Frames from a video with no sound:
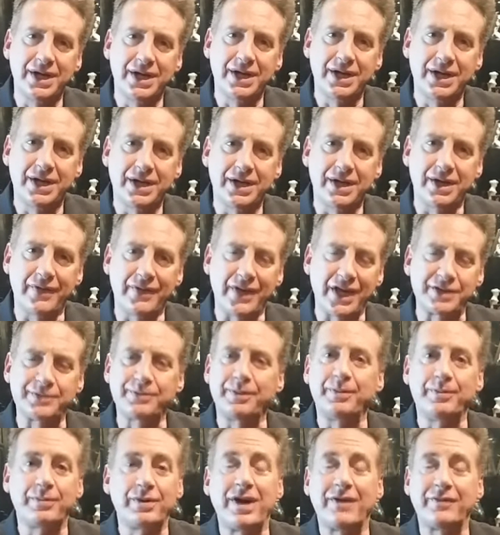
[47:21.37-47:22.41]
and that's been
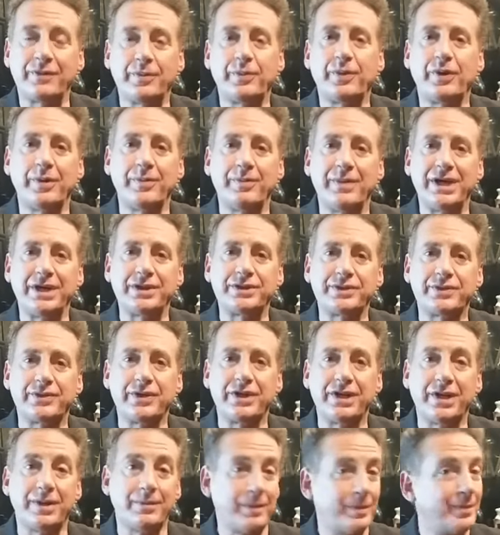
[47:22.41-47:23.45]
Profit Point Mastery that I'm
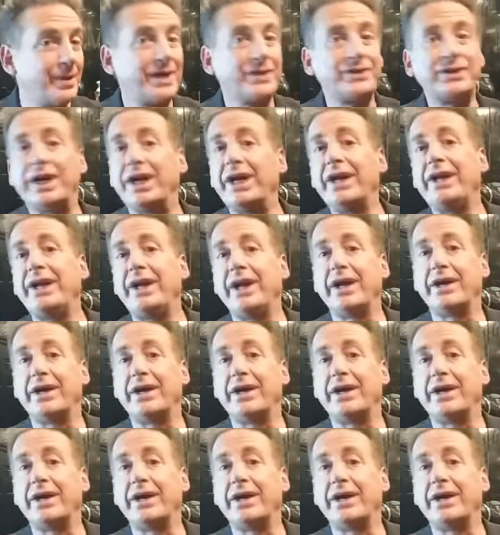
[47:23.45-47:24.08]
about to end now.